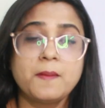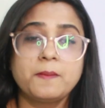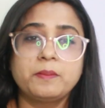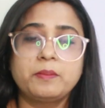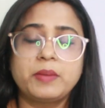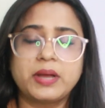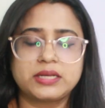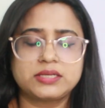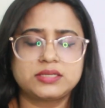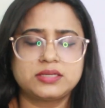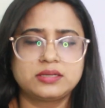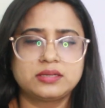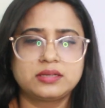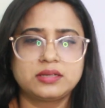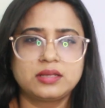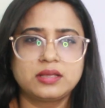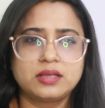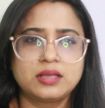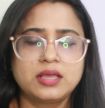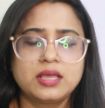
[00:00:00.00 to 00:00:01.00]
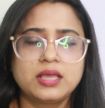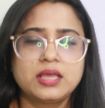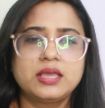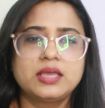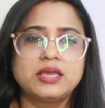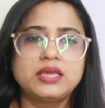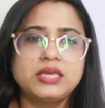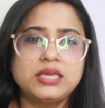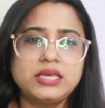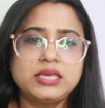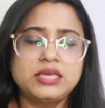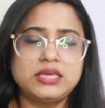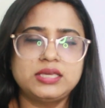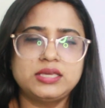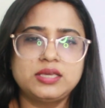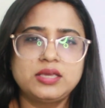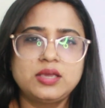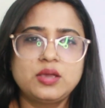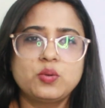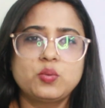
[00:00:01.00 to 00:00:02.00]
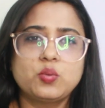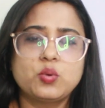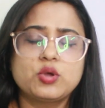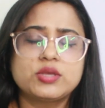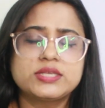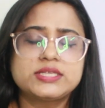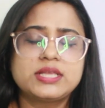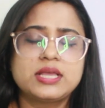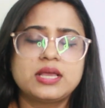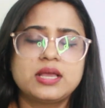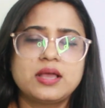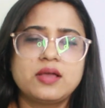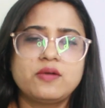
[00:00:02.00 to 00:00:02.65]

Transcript: But he was